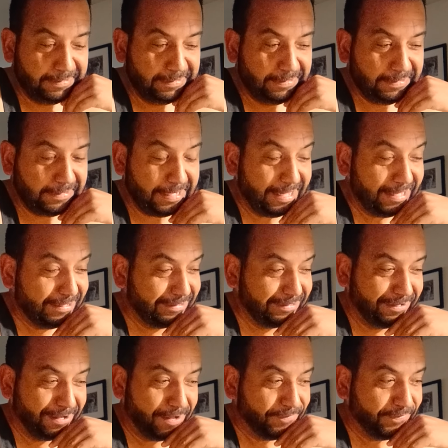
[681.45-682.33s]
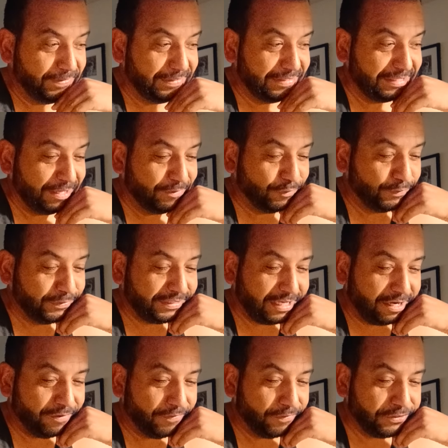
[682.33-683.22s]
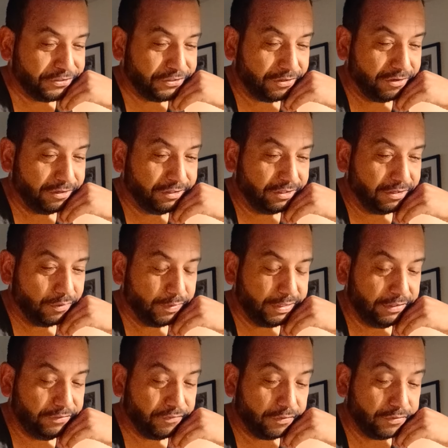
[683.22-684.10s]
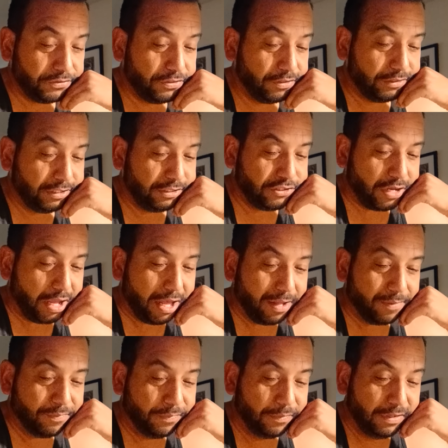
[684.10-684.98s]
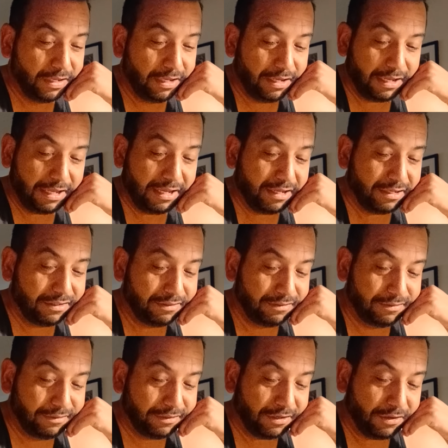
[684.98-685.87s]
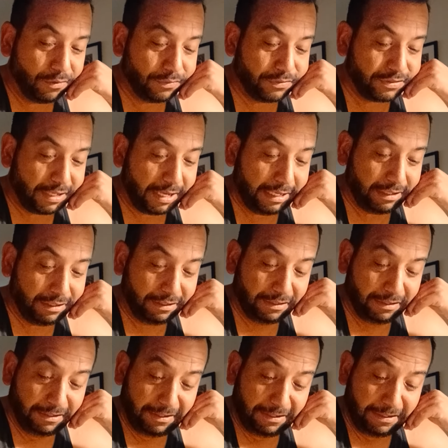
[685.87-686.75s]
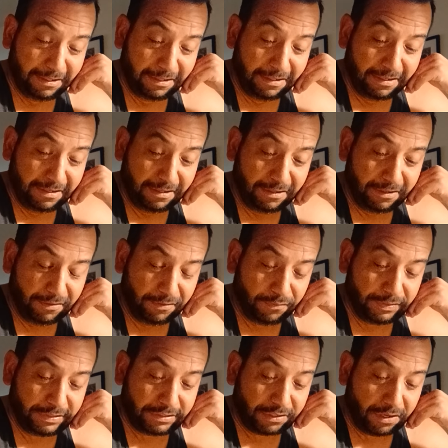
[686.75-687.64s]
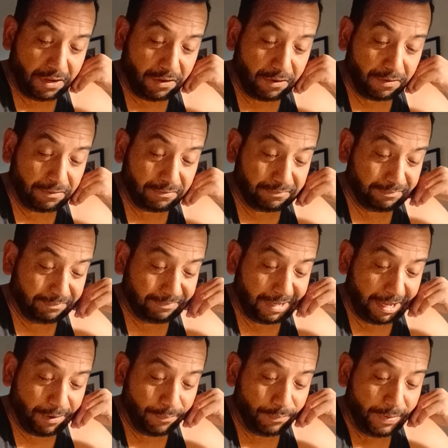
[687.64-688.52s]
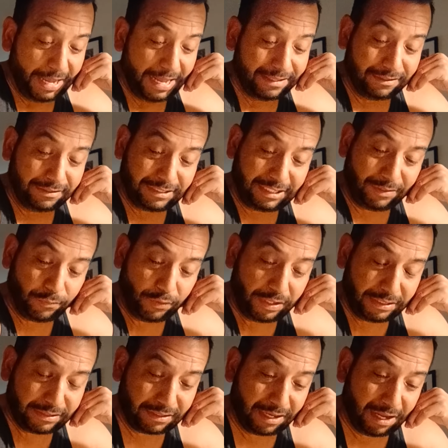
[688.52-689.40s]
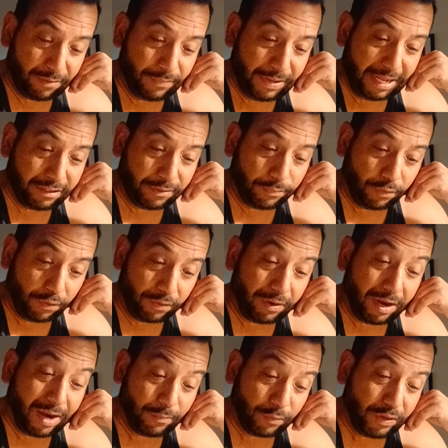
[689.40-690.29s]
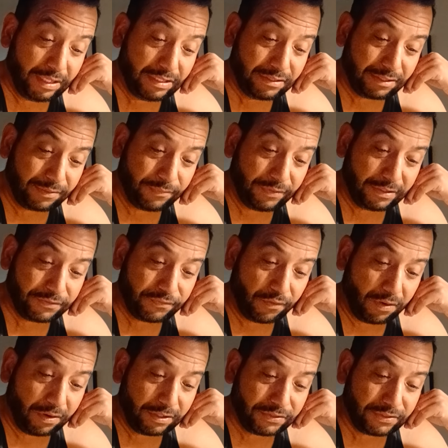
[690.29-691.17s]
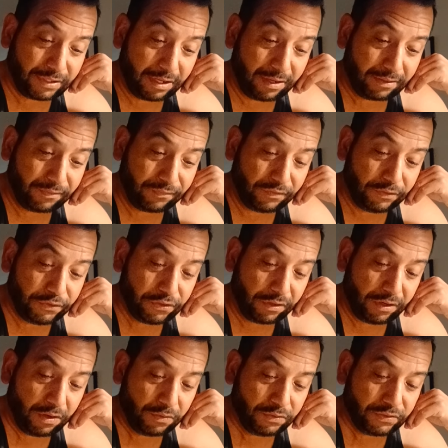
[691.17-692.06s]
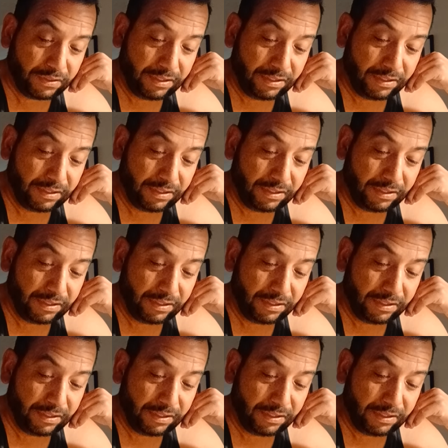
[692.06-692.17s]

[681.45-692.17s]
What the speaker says: Yeah, confidence level is there for sure. You know, when he first took the job, Ed, you know, it was like we saw how bad the team was and how bad the program was, and as far as the future goes.